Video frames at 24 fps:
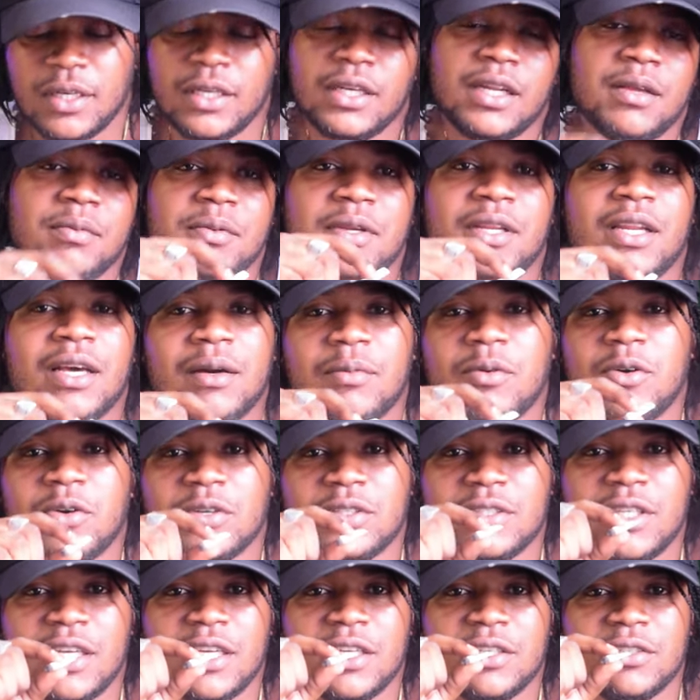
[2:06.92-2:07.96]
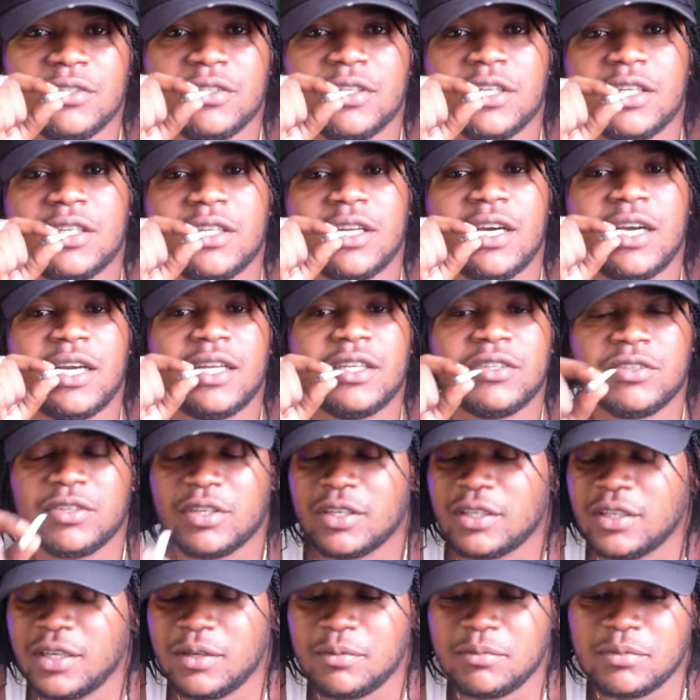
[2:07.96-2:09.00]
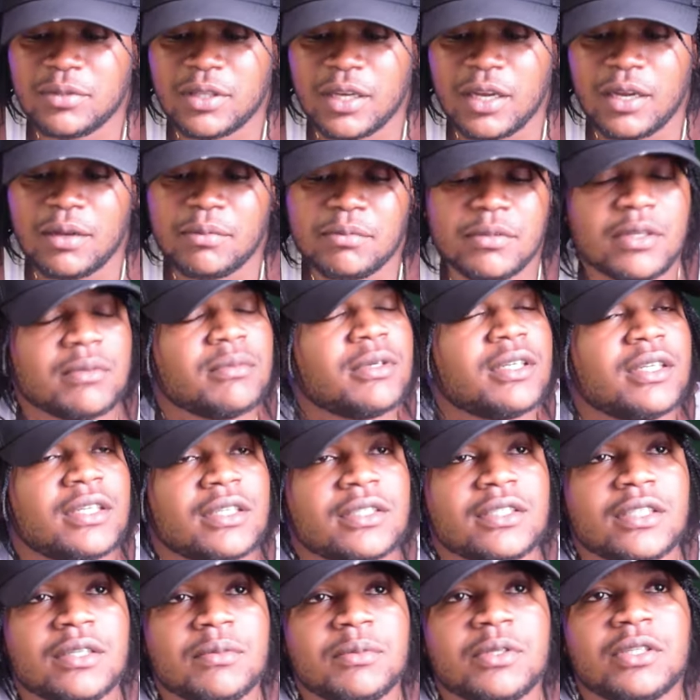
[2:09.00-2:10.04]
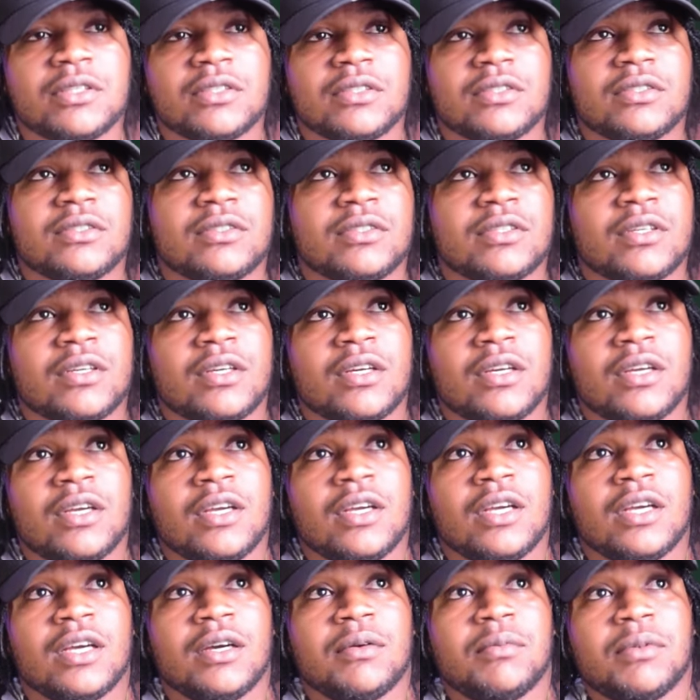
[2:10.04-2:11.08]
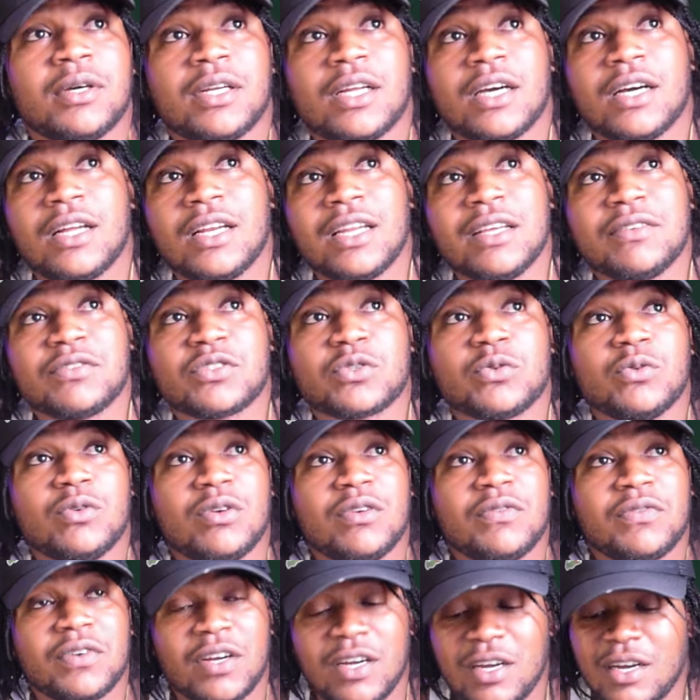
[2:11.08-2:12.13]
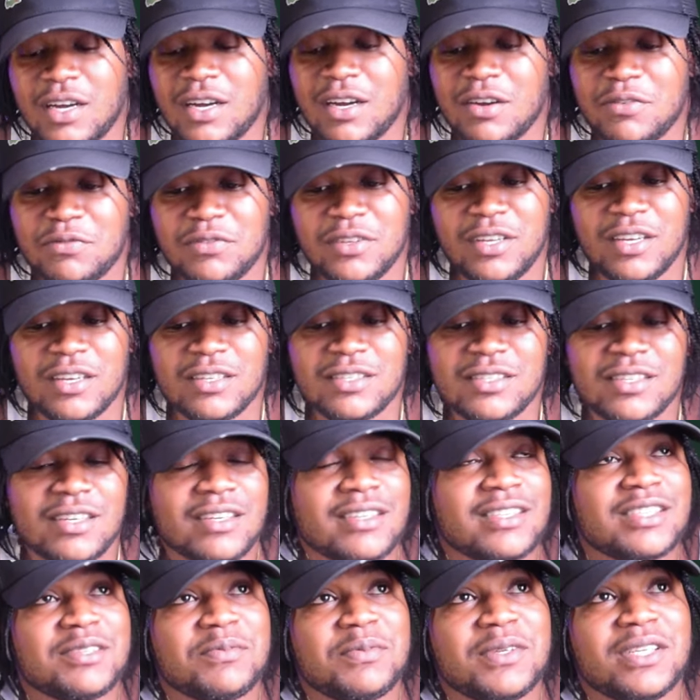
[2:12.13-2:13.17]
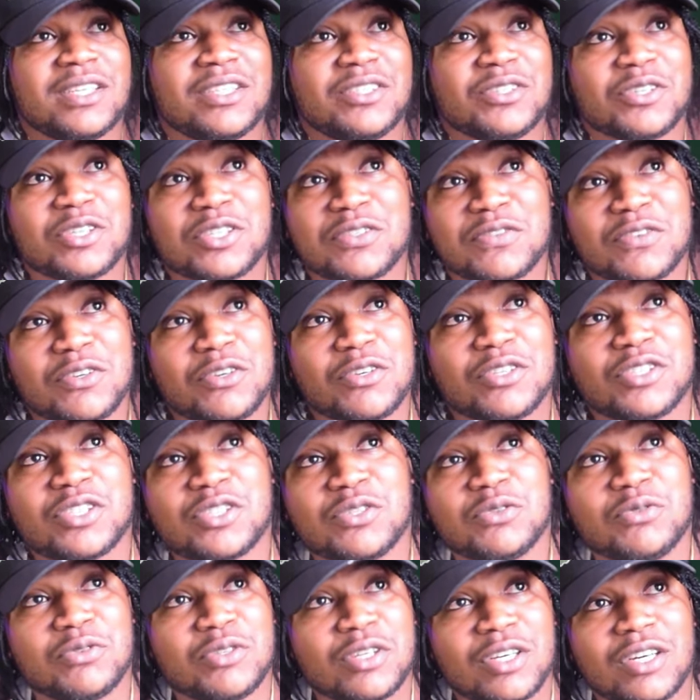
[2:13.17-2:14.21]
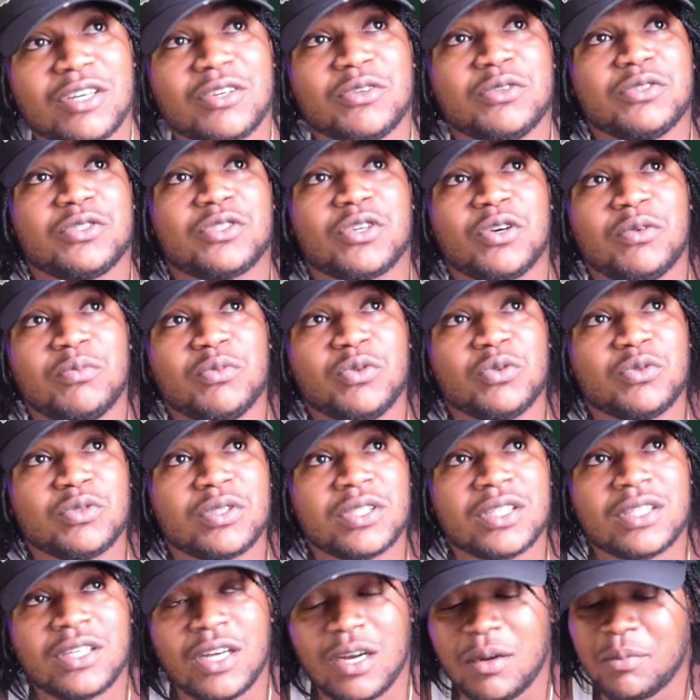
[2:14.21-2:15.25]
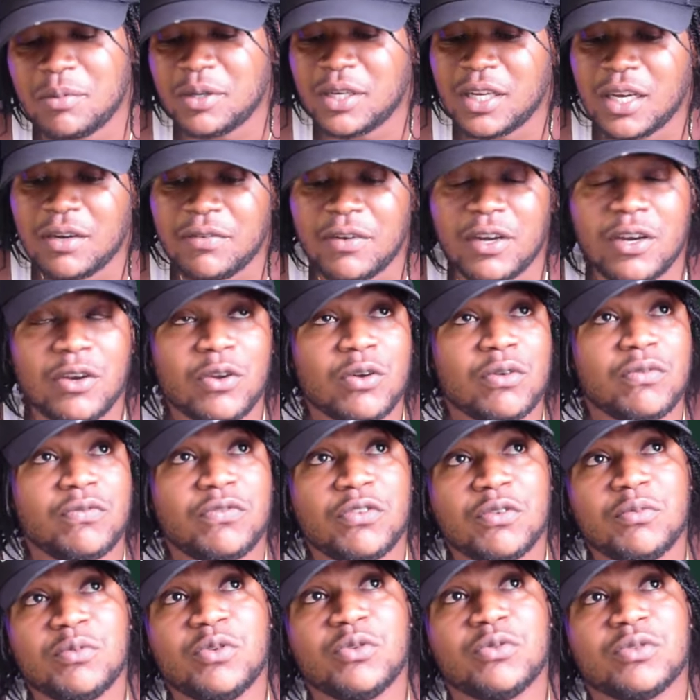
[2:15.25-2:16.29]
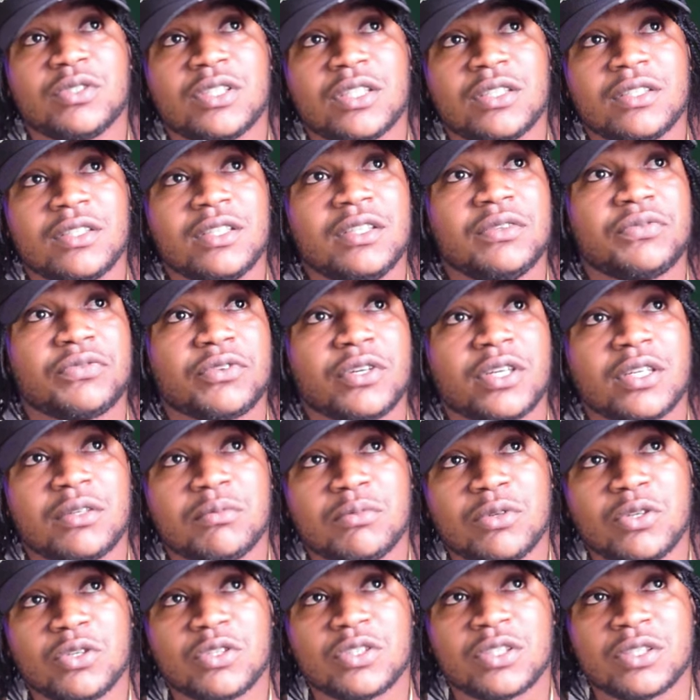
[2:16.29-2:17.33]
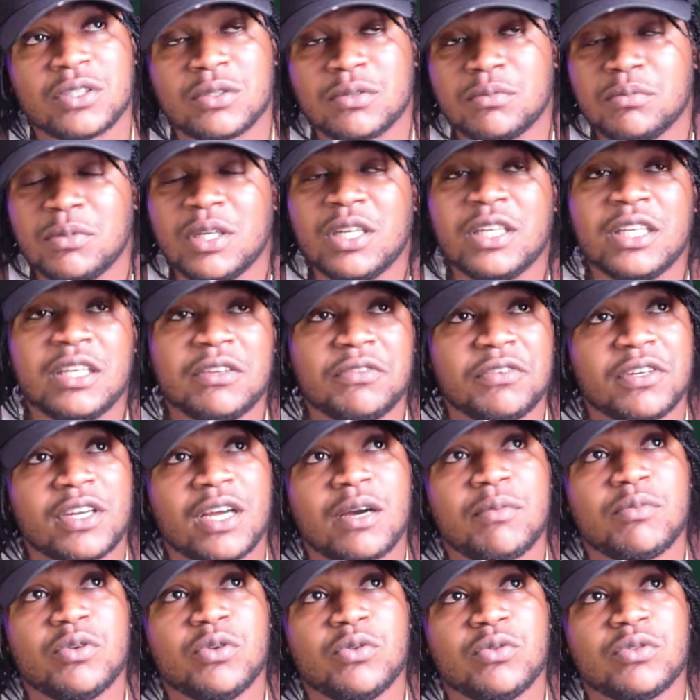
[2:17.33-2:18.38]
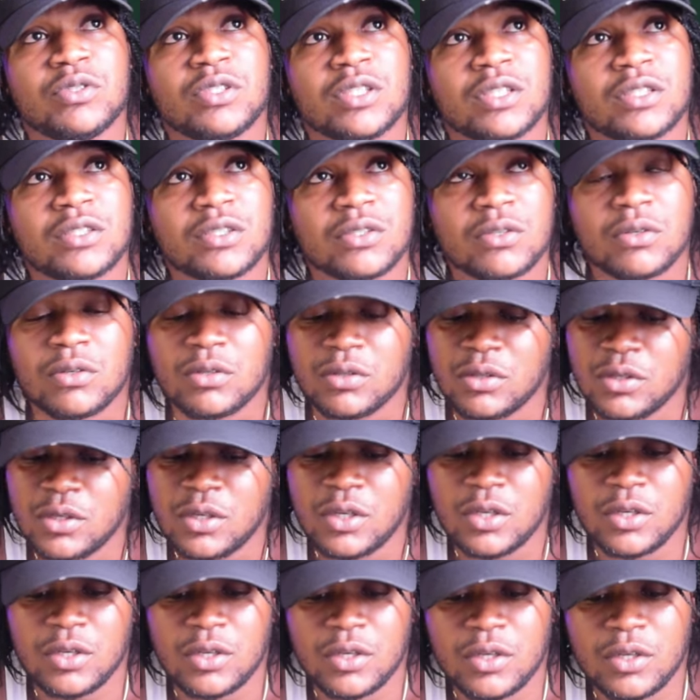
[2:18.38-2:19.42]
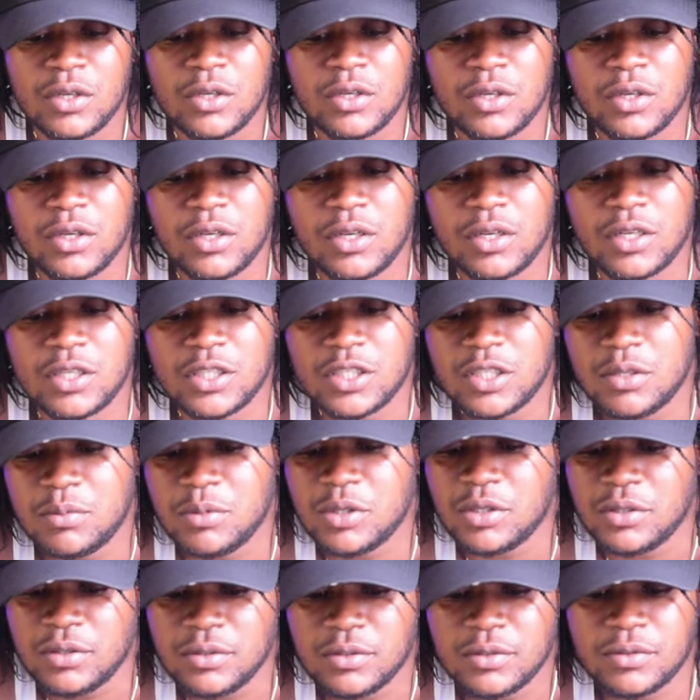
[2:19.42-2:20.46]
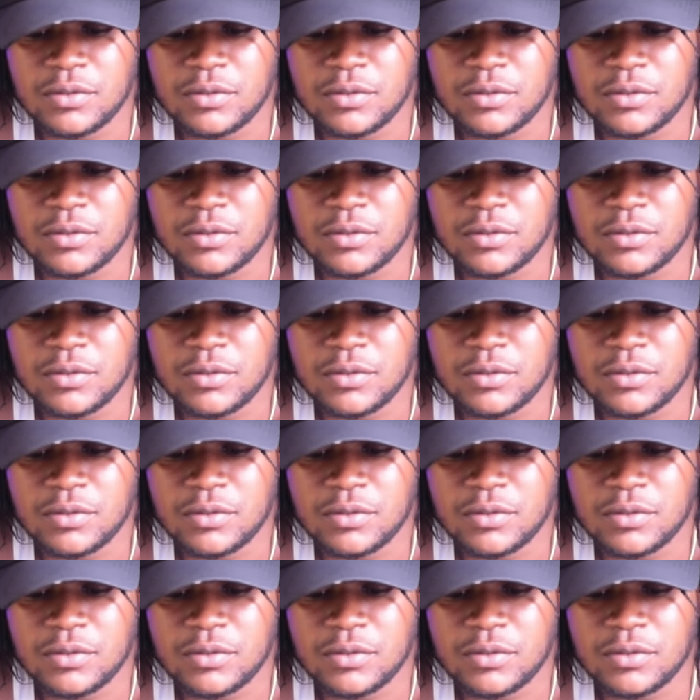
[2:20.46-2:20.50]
I mean about 10th grade, 9th grade them time, them, man, you see me? Man, I left school for half day said speed, just to go studio, go do some music, and they have a love for music, different, Because just believe in our music, so, you see me?